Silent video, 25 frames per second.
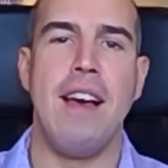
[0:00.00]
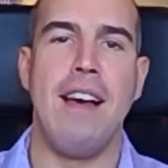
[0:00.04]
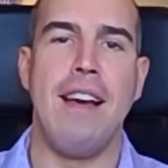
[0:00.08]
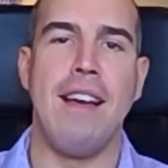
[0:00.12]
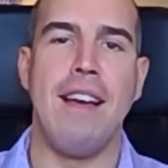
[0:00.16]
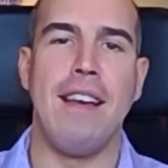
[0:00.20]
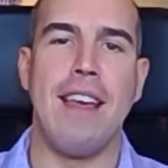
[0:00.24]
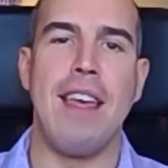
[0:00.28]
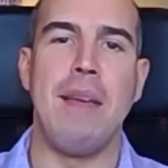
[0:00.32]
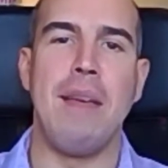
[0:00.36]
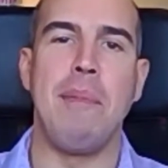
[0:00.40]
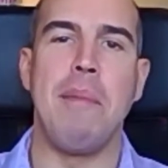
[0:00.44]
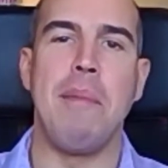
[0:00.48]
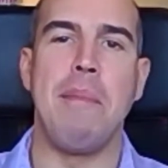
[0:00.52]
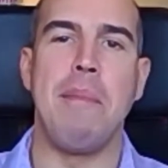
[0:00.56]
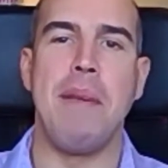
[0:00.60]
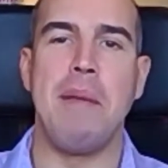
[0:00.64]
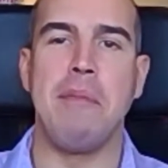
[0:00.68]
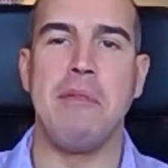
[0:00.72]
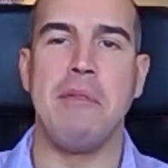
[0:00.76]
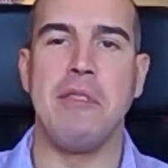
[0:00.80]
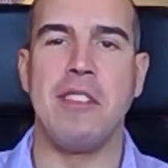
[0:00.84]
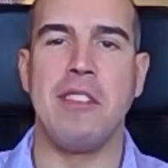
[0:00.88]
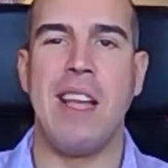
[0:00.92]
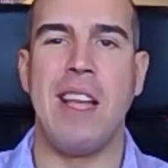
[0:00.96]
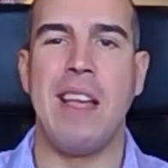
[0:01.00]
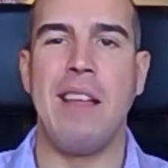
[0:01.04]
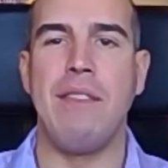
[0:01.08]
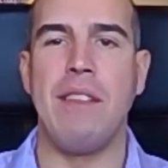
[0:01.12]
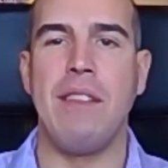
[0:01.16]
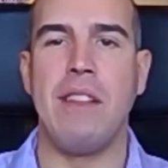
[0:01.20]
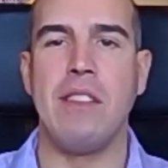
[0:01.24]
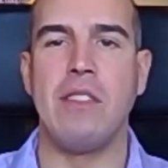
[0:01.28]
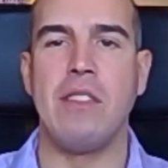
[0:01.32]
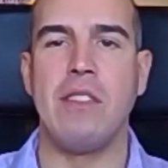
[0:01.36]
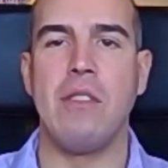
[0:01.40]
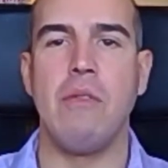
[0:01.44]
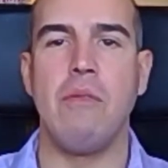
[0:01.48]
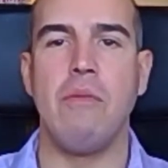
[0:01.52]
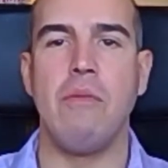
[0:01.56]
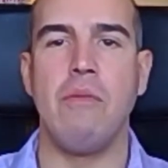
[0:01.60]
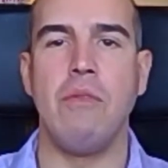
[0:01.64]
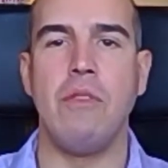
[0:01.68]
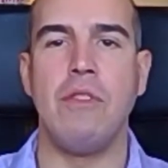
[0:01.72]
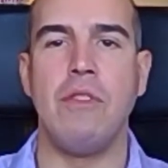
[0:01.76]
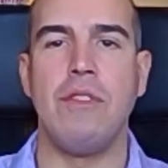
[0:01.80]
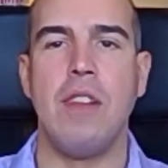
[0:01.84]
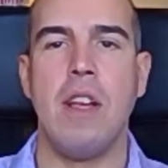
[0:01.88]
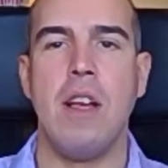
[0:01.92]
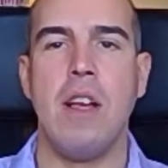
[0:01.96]
keeping people safe in
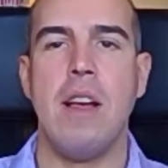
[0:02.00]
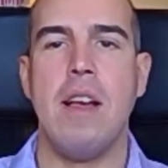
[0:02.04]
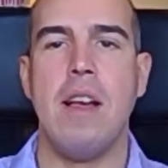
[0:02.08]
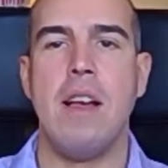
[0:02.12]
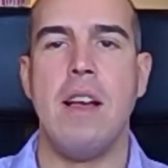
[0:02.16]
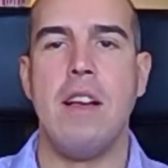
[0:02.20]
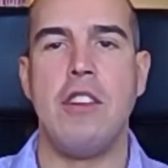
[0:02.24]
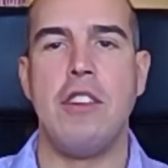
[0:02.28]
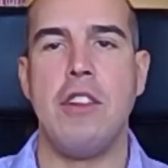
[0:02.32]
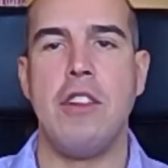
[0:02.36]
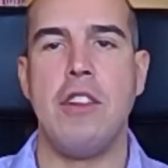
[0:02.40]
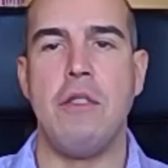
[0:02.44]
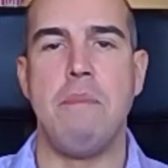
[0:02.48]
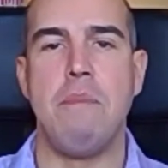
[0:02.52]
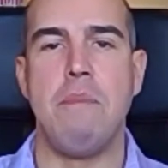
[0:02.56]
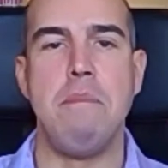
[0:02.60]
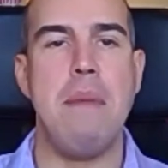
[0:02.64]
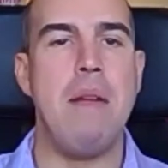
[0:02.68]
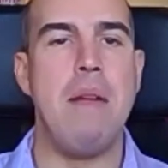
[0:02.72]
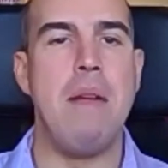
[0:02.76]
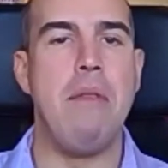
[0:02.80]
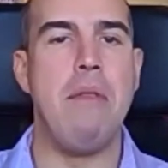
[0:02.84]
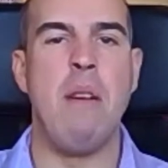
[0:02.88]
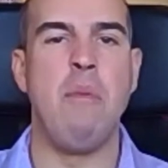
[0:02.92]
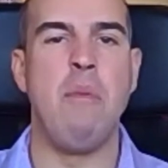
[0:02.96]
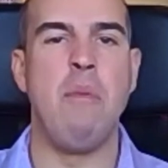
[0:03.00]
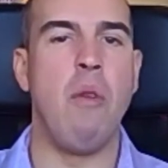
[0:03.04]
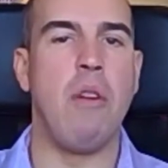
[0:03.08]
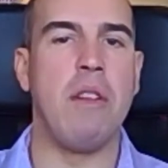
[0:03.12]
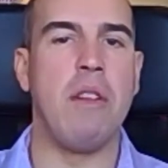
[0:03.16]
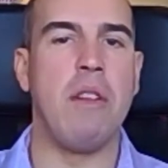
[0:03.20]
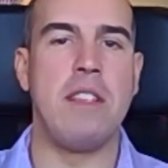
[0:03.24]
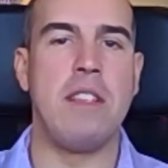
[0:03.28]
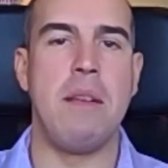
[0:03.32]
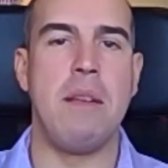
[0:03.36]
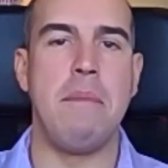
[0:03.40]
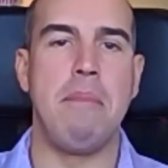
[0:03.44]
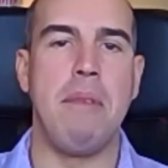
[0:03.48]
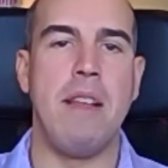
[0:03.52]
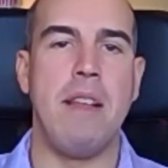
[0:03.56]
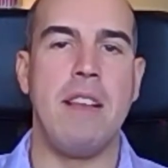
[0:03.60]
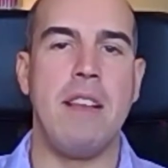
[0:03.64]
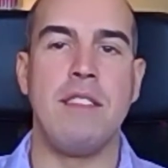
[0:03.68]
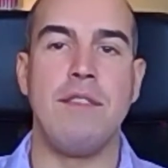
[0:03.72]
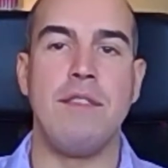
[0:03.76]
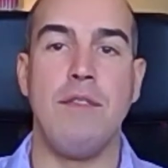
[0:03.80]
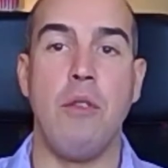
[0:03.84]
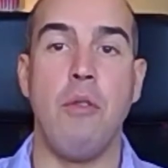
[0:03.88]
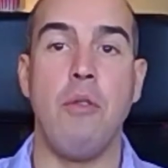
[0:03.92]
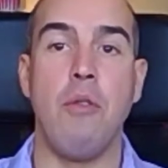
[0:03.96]
schools should mirror what's in place
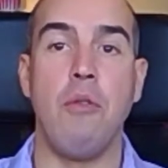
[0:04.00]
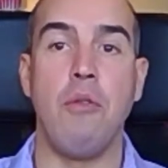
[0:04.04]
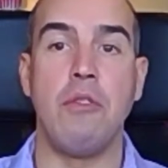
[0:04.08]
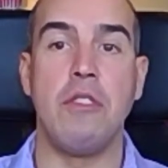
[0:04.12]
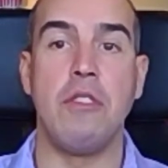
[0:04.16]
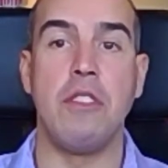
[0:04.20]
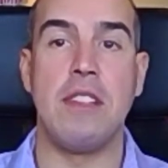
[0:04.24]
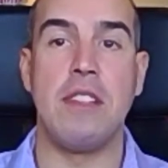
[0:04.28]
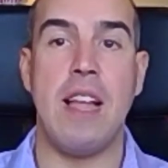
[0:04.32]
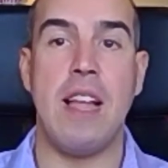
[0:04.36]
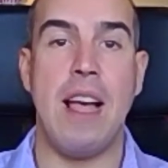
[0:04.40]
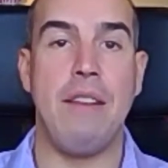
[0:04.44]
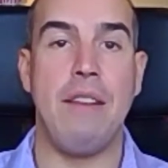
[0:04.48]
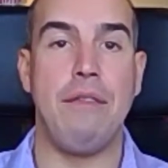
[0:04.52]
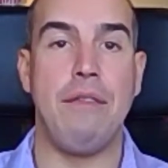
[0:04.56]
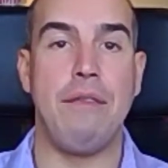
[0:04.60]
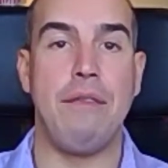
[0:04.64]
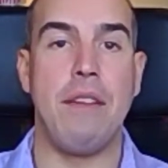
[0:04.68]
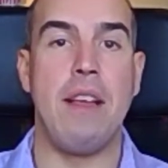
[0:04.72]
for all staff.